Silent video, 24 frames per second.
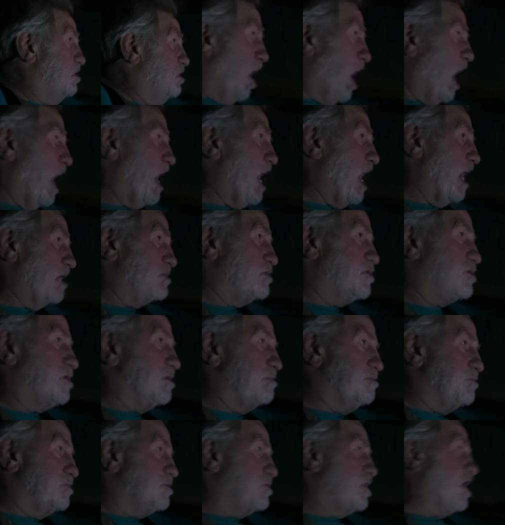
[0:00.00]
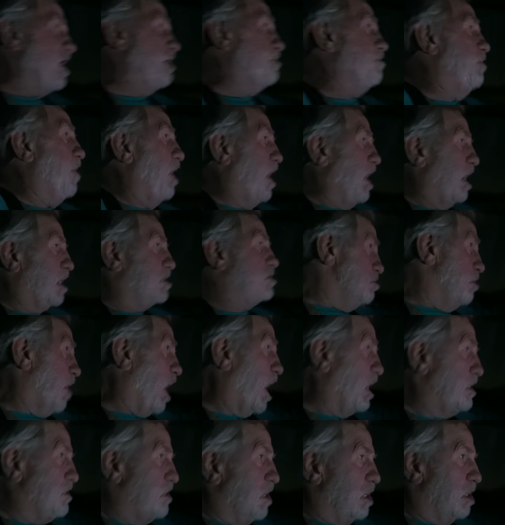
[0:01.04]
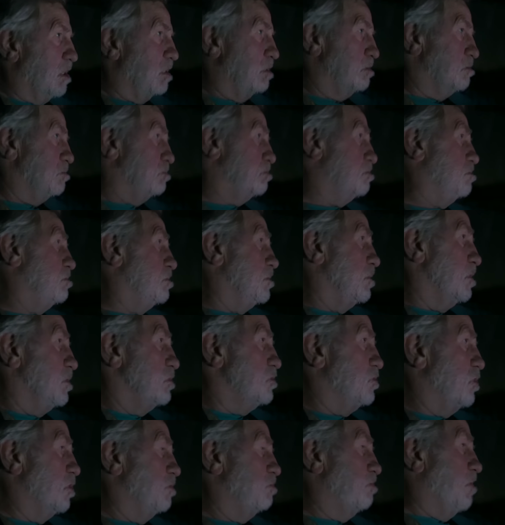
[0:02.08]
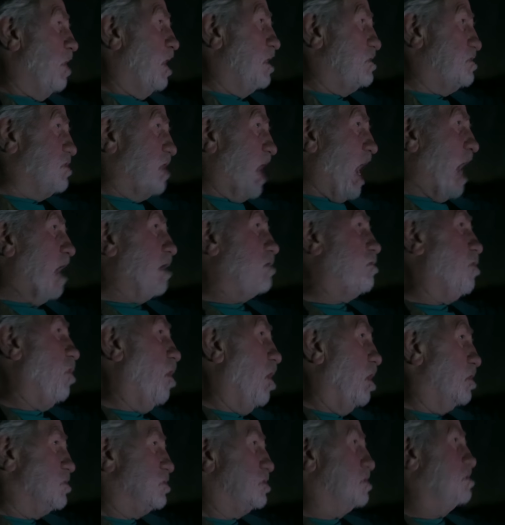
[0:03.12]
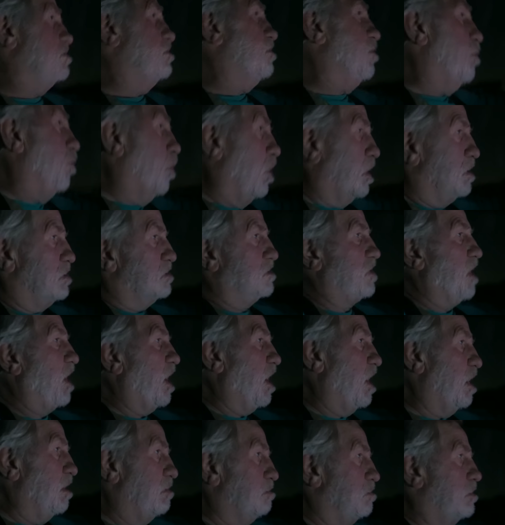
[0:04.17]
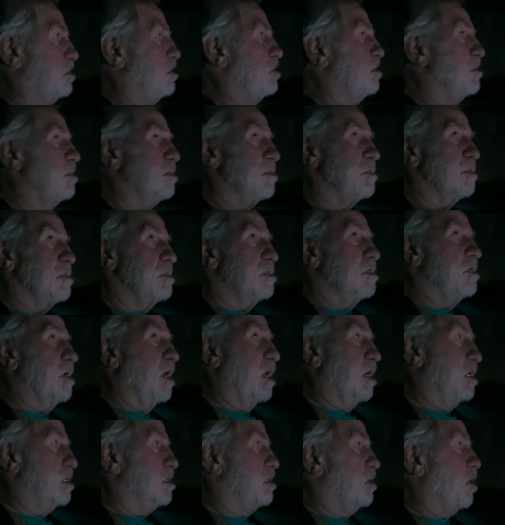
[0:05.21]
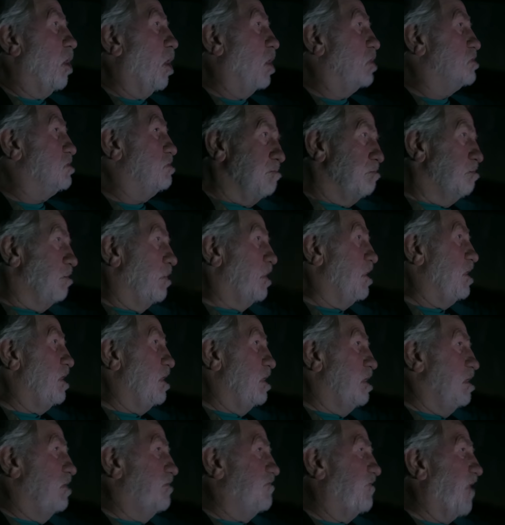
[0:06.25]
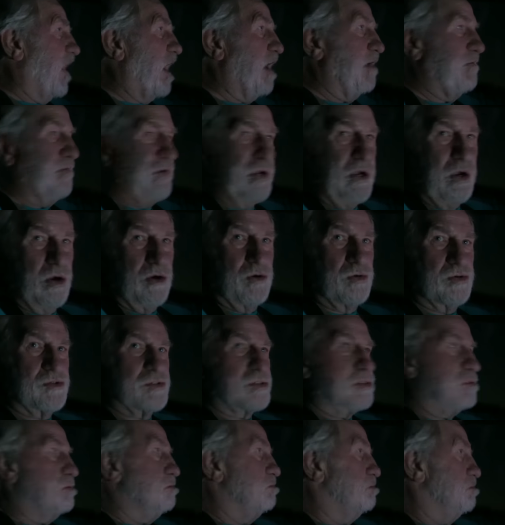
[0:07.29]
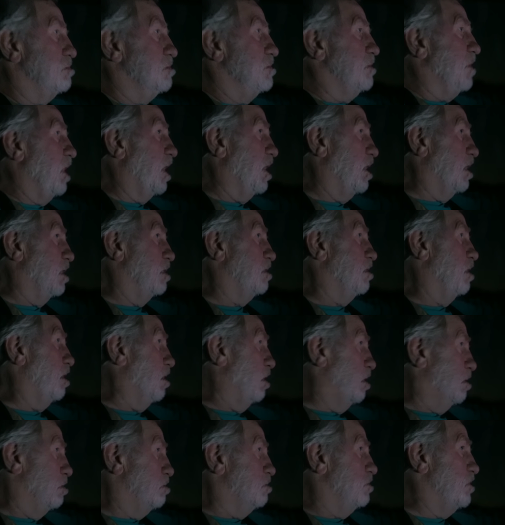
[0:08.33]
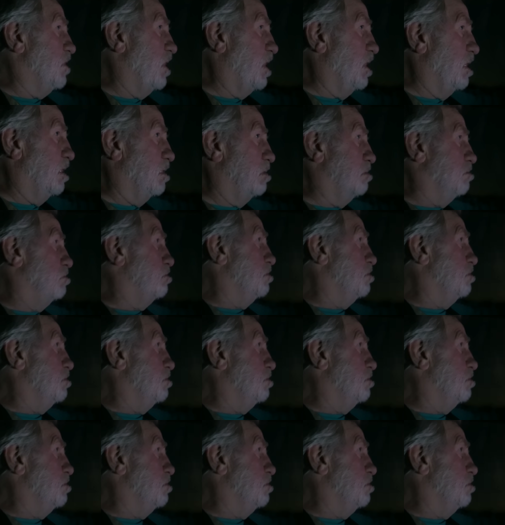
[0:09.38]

I had some setbacks. I done too much eye cross at one time. That cost me five years. Yeah. And,